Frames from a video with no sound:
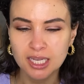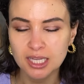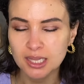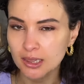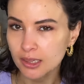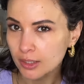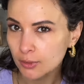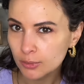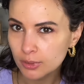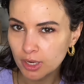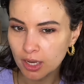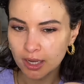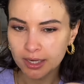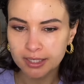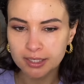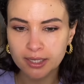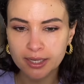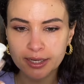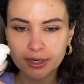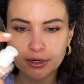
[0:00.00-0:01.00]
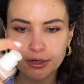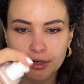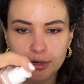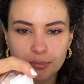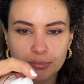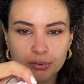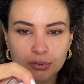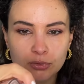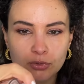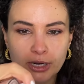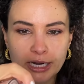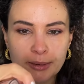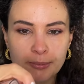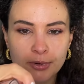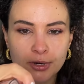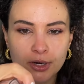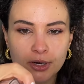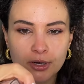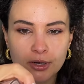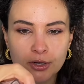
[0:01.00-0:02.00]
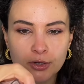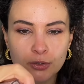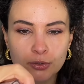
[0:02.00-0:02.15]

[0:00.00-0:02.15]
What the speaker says: a liquid highlighter, primer.